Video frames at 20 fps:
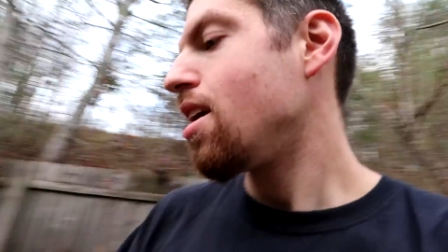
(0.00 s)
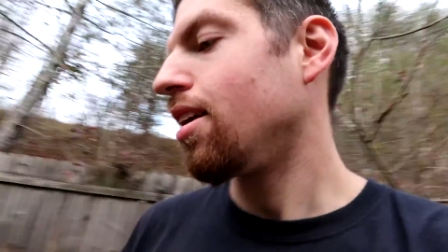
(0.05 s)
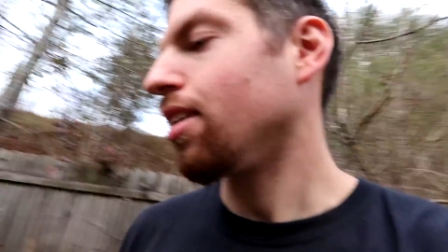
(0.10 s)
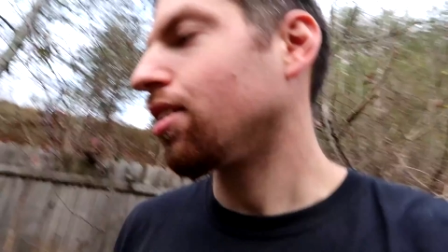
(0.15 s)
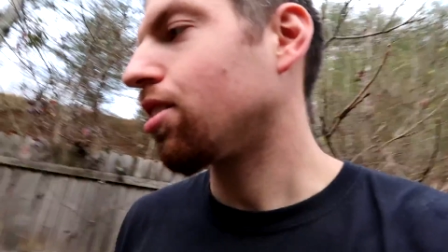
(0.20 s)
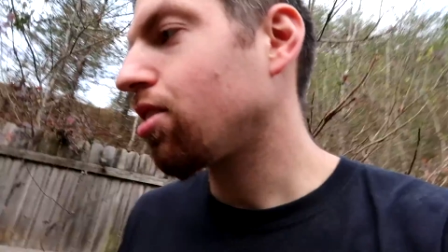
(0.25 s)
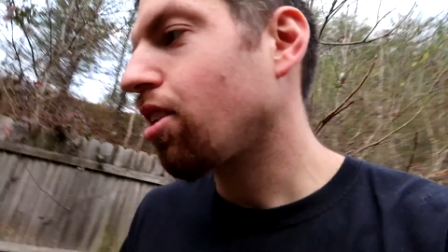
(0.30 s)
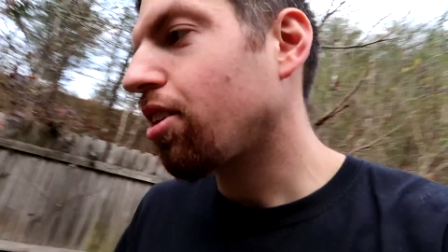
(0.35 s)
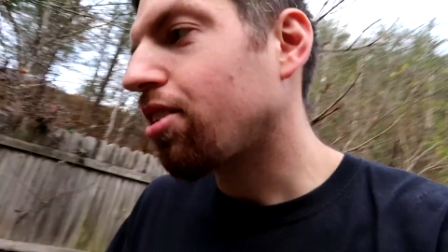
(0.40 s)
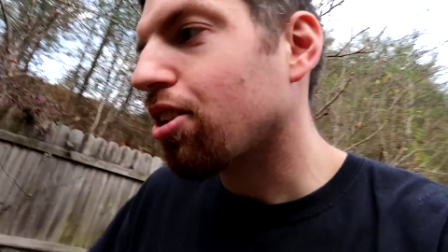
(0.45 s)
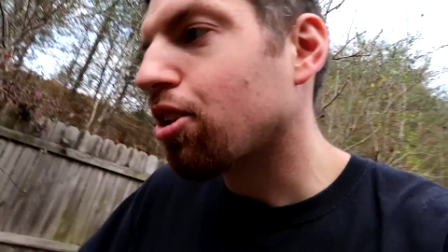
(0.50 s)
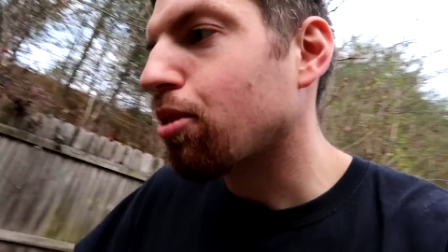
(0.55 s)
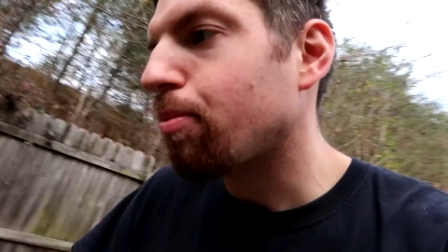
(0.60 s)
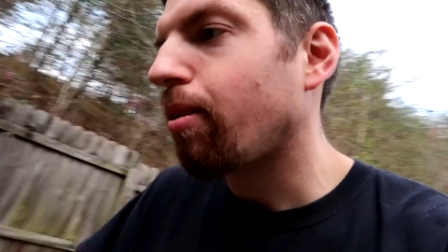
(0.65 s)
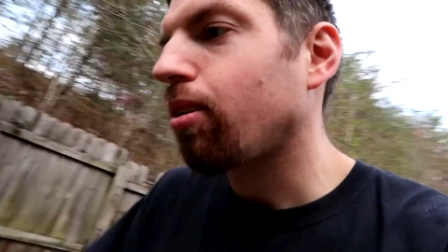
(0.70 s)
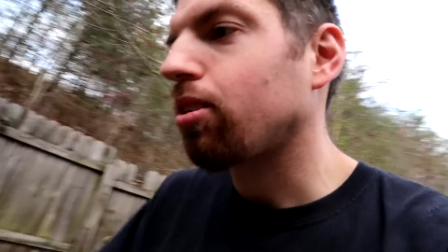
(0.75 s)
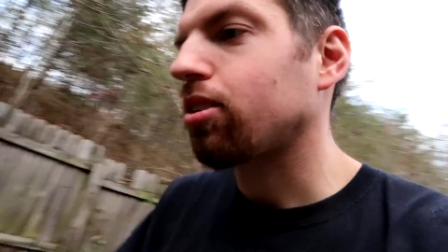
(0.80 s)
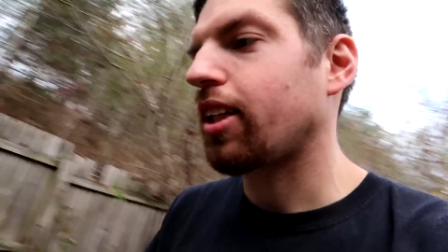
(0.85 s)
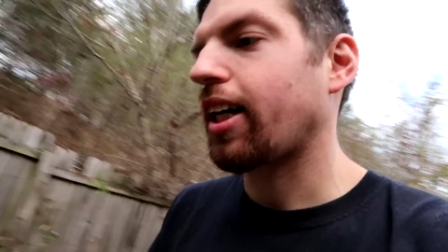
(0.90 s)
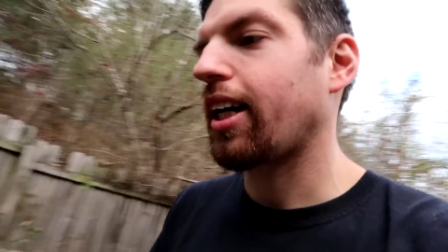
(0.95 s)
It's such a
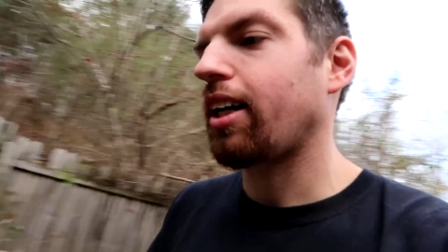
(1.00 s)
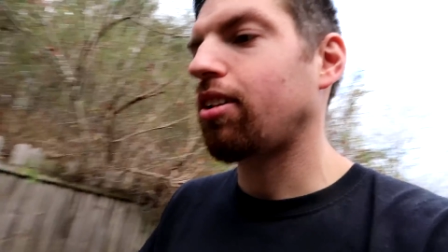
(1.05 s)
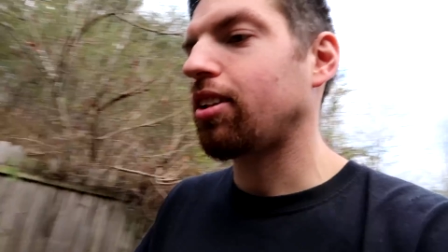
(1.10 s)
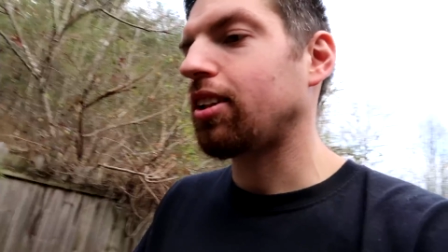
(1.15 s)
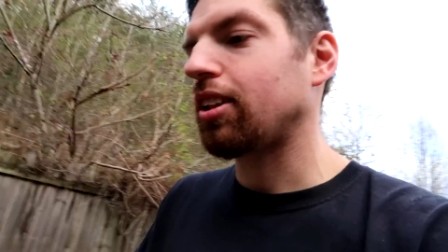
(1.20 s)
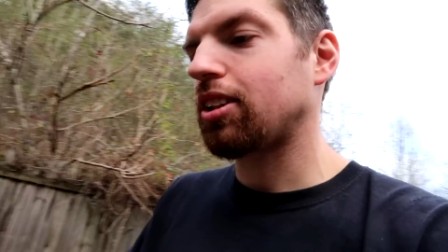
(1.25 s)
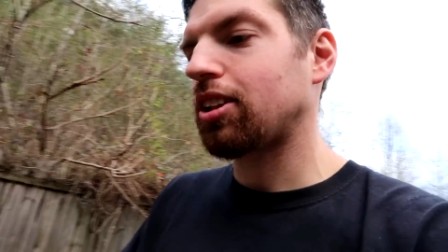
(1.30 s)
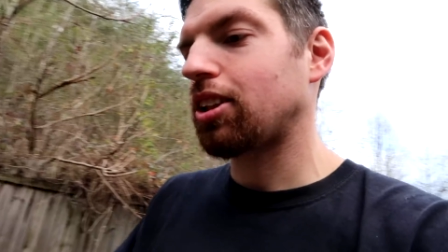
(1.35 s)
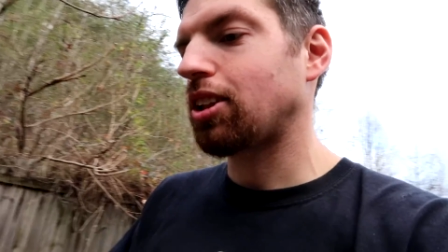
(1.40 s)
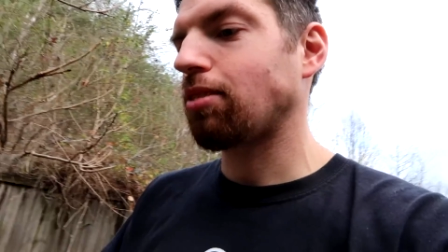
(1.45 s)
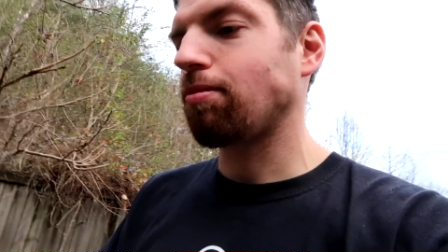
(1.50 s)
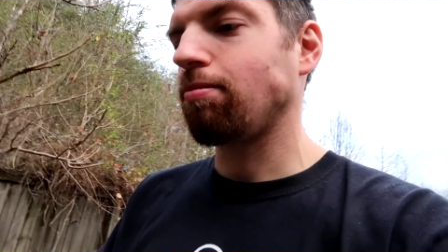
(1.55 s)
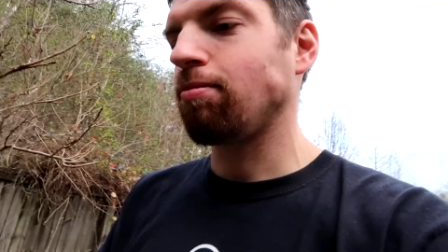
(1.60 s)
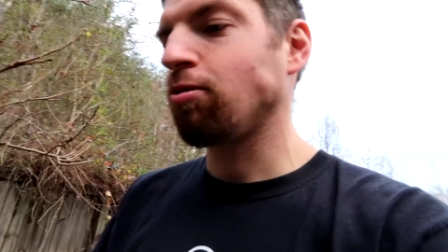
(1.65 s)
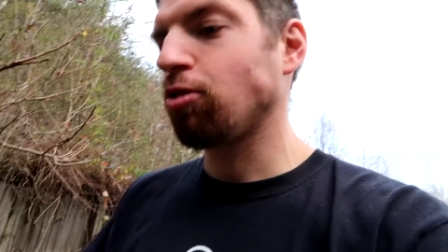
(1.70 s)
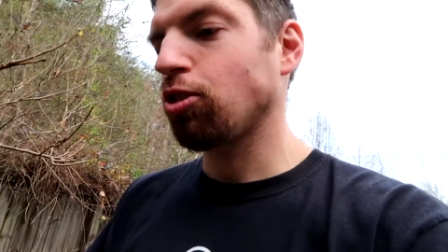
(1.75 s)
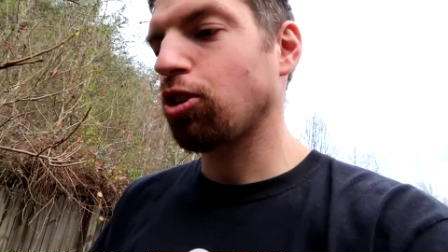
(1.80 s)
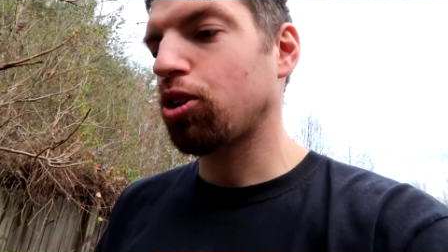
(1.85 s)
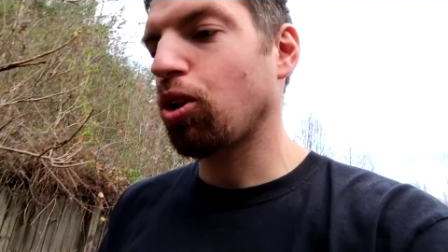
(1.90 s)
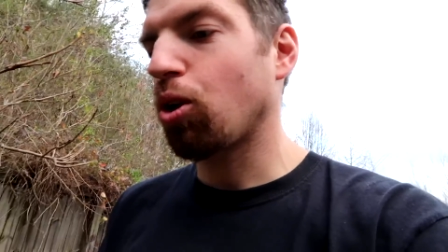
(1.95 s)
small town, it's
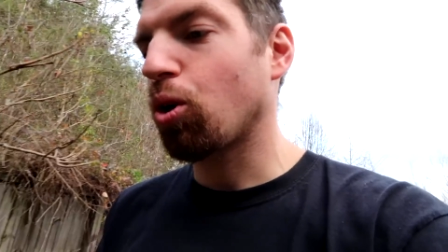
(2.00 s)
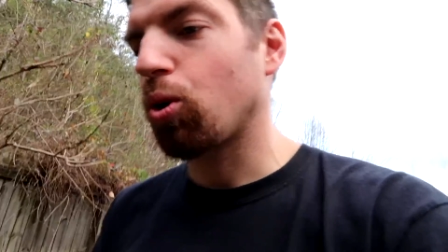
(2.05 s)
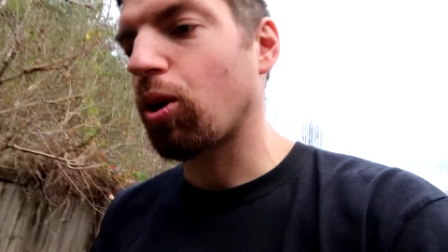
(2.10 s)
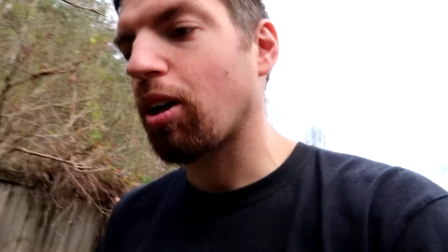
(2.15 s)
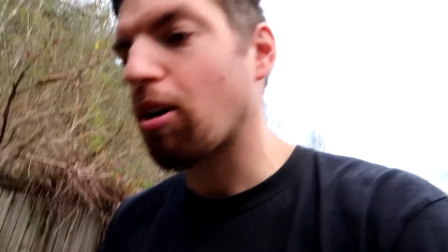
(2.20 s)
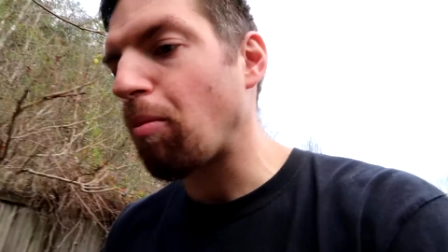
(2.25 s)
so cool,